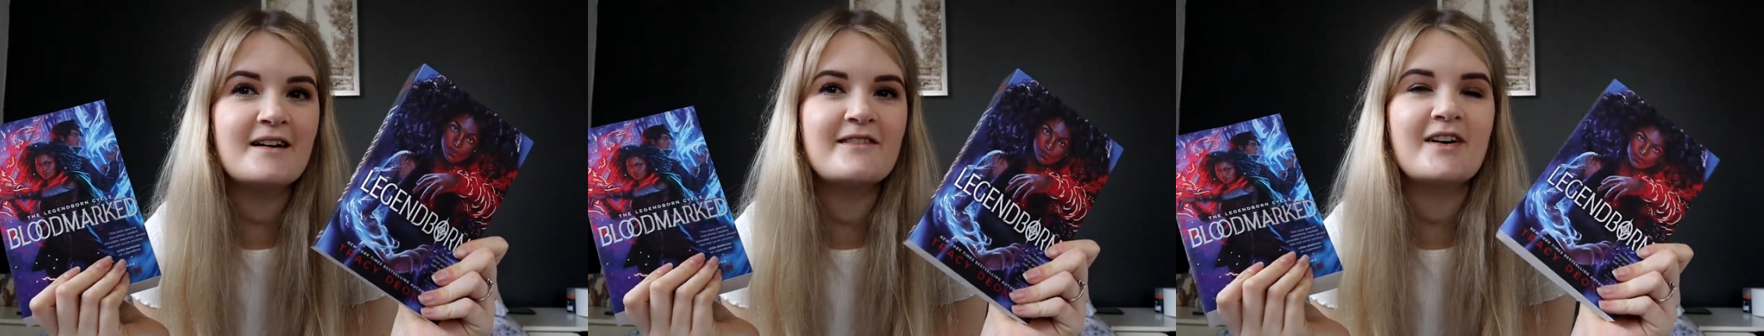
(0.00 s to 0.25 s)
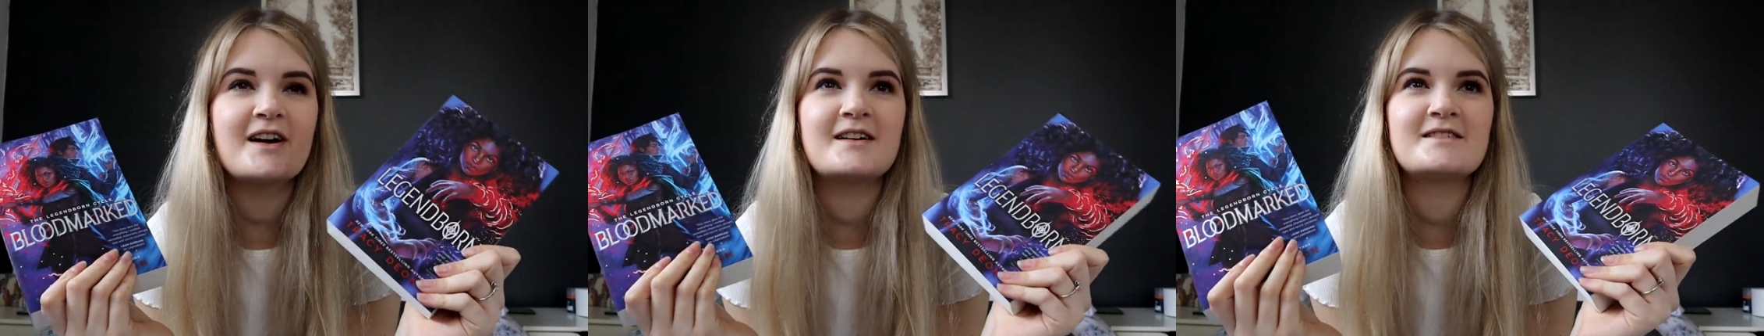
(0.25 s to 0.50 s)
I've
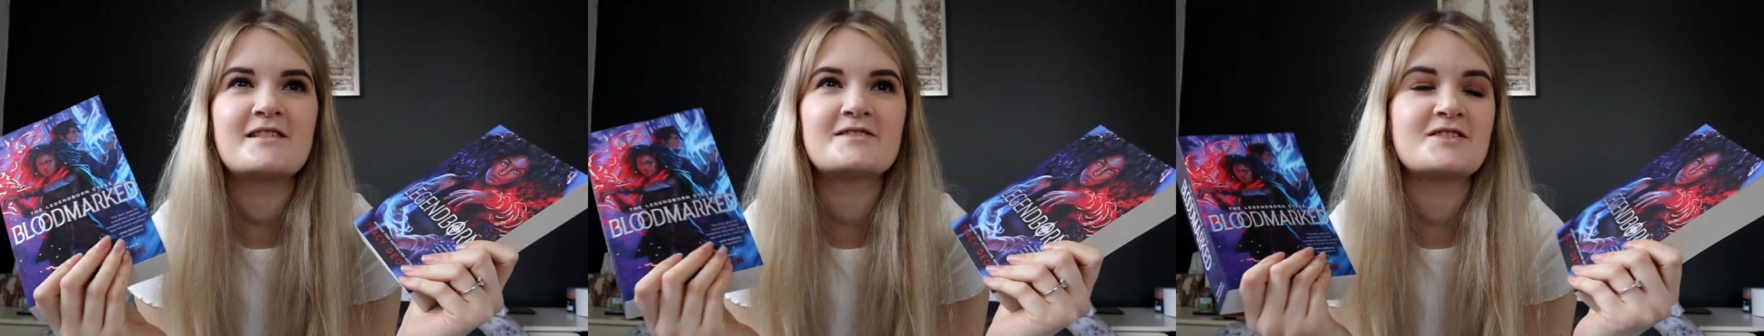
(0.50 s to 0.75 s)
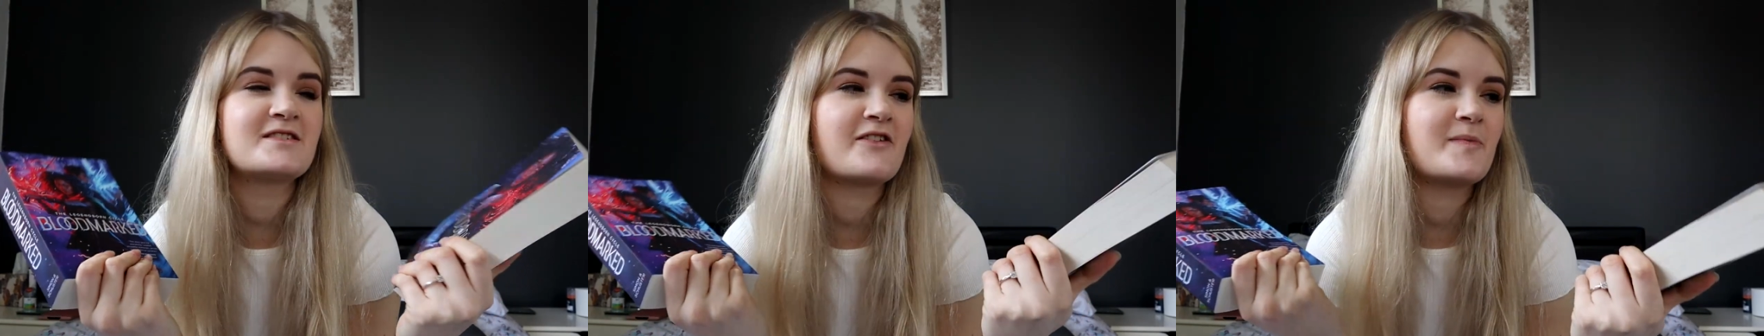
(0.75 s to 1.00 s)
heard
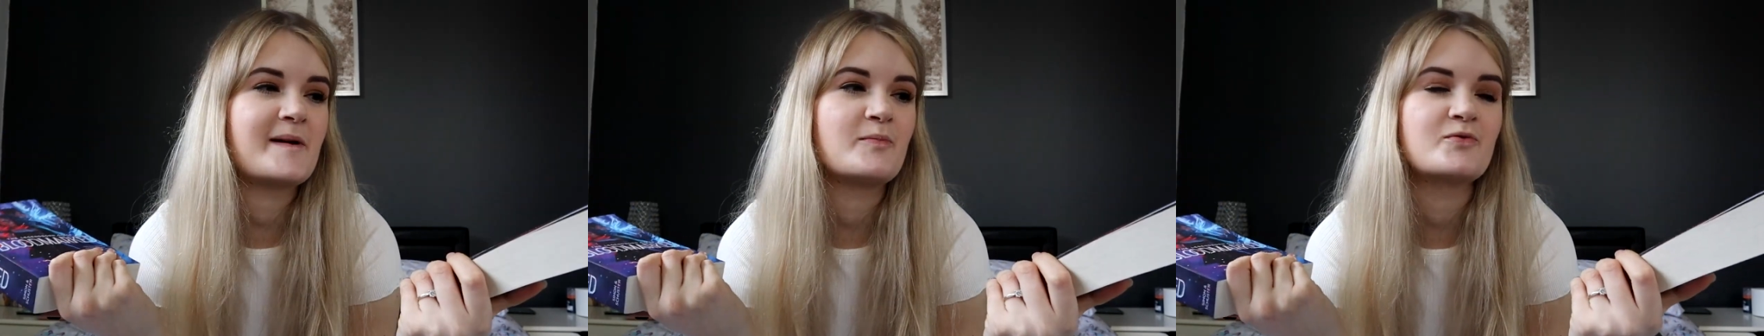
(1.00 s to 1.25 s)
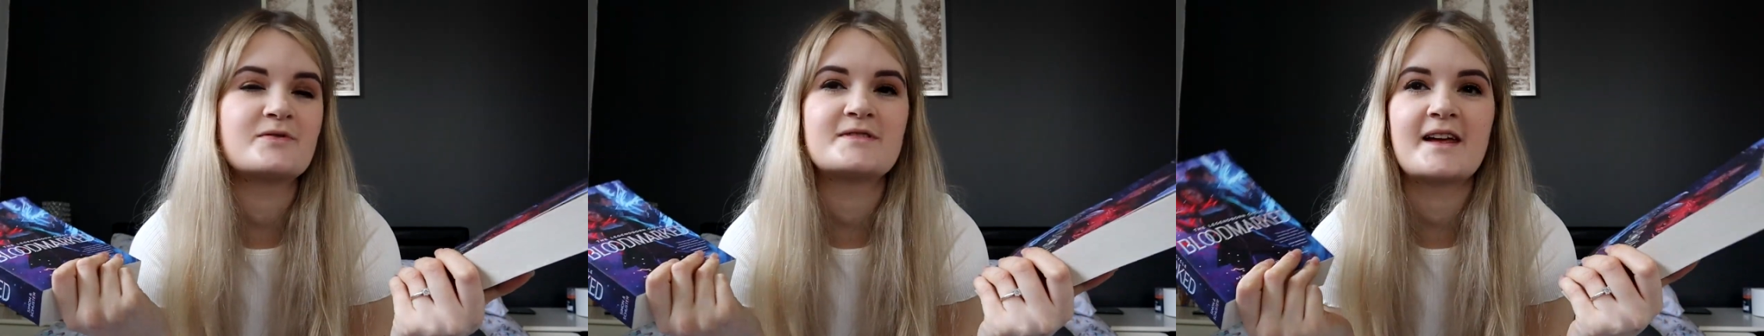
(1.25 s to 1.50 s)
just other
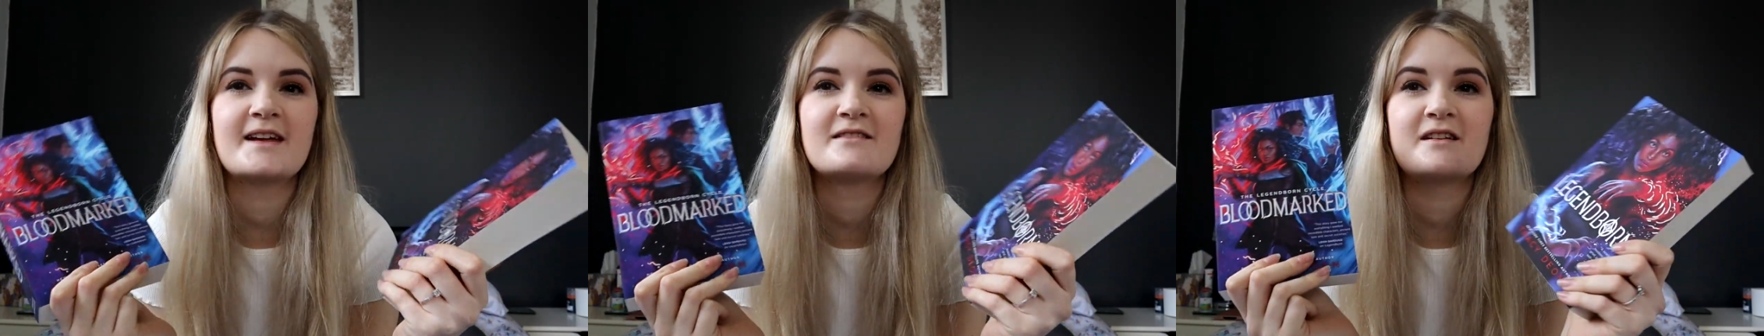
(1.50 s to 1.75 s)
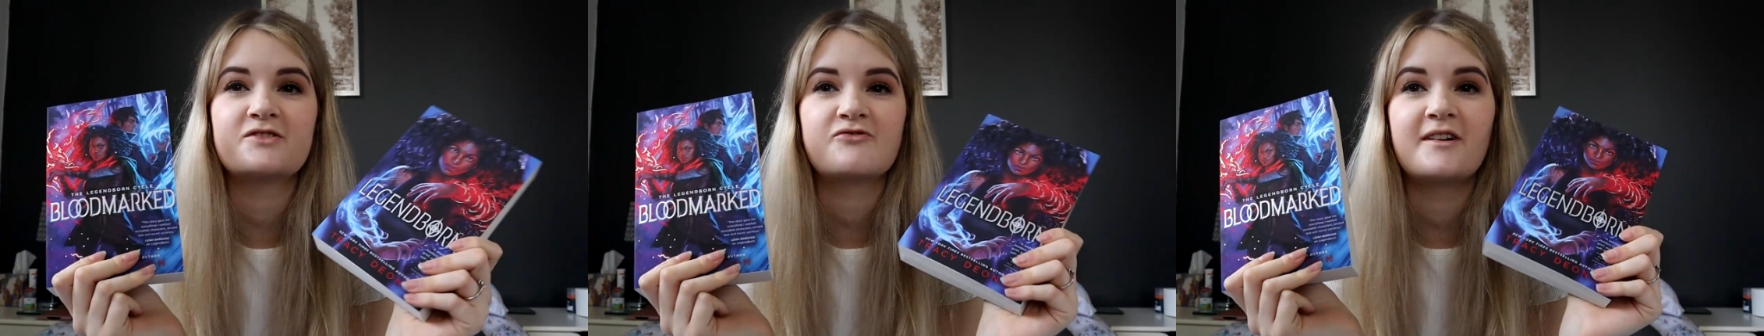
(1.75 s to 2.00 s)
people saying
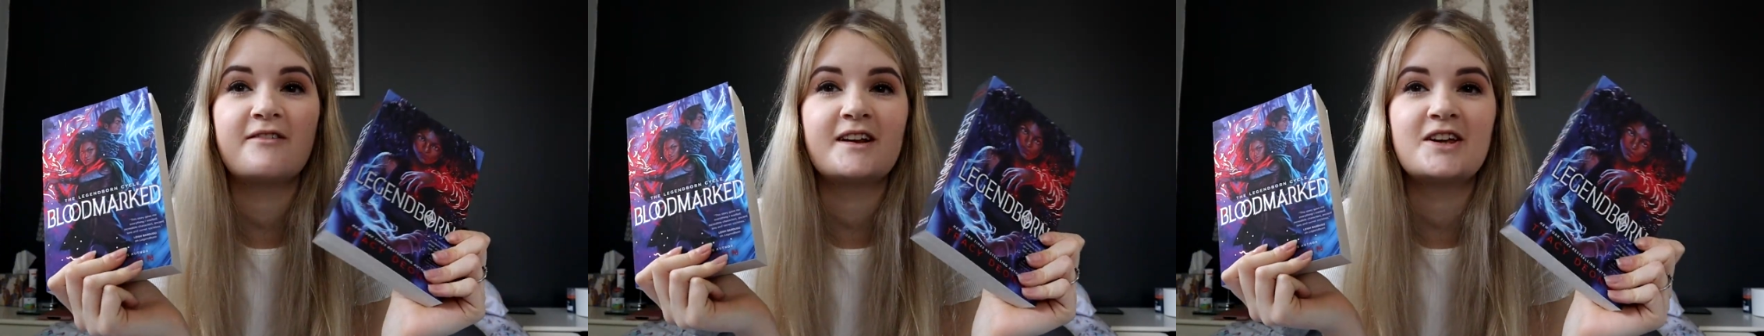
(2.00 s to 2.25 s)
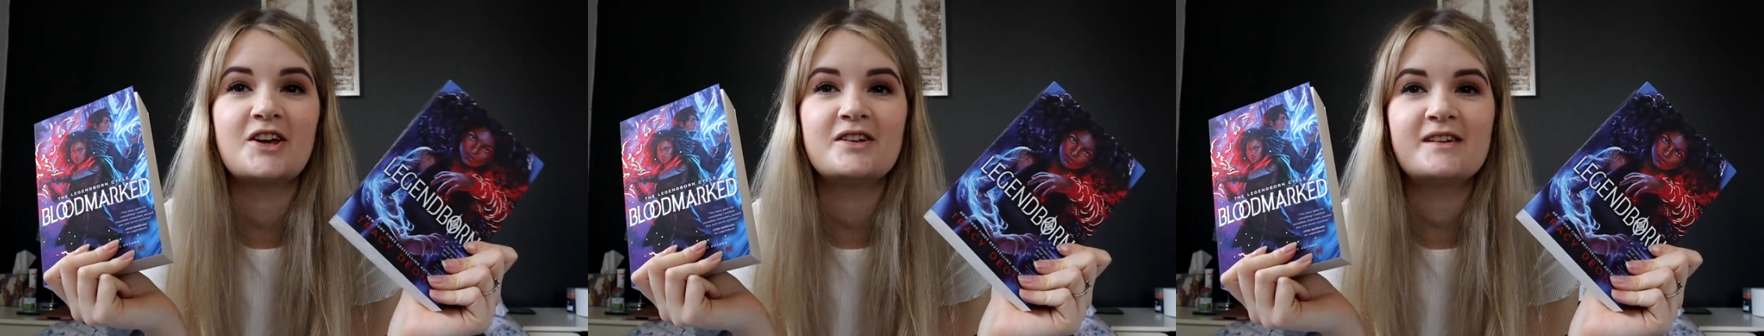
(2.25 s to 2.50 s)
that it's really, really
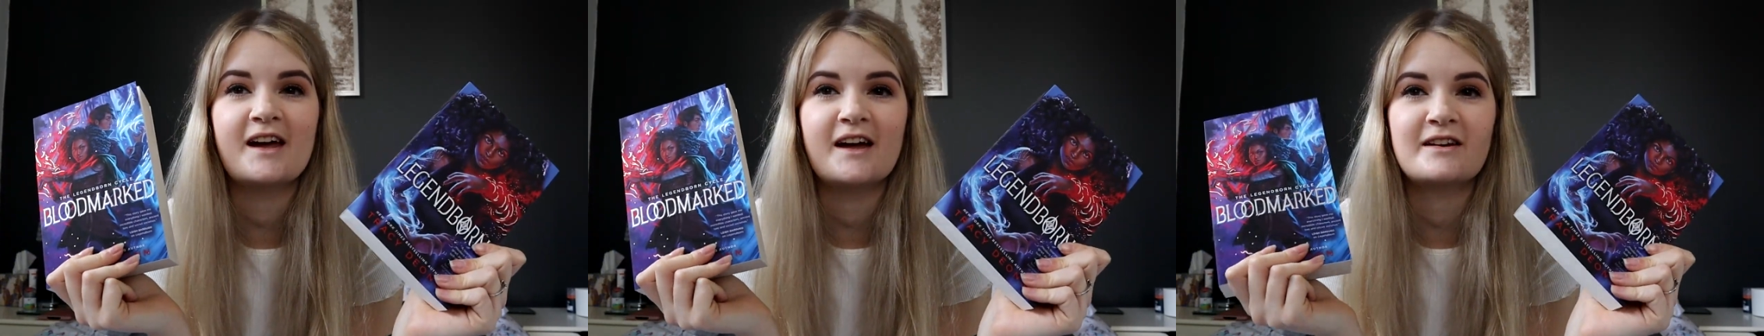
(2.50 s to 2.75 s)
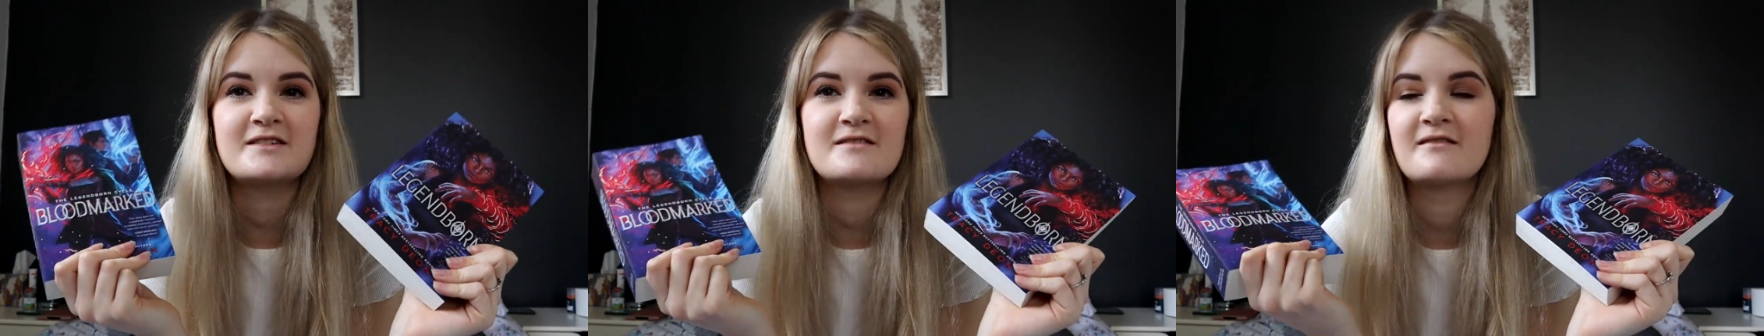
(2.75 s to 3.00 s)
good
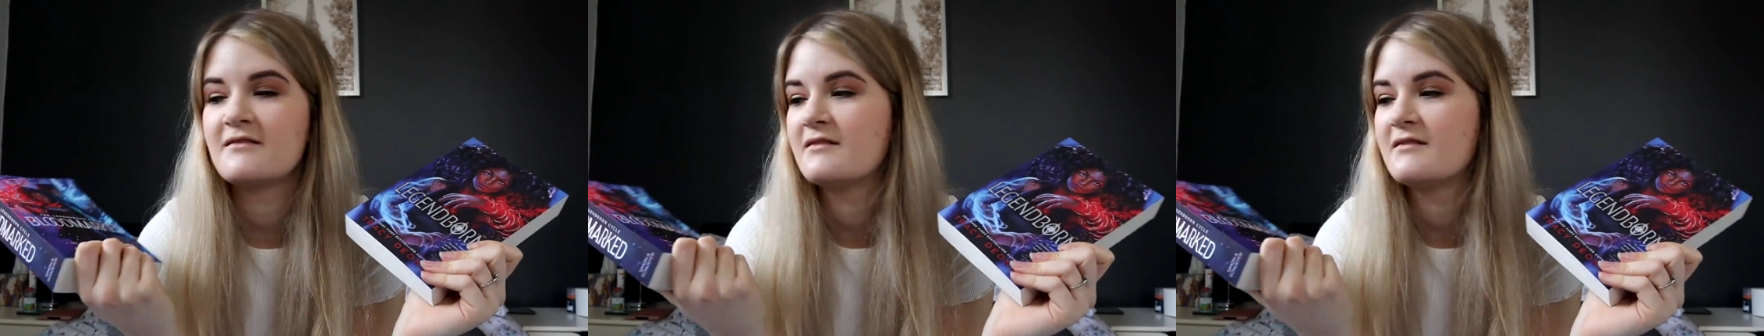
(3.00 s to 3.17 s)
and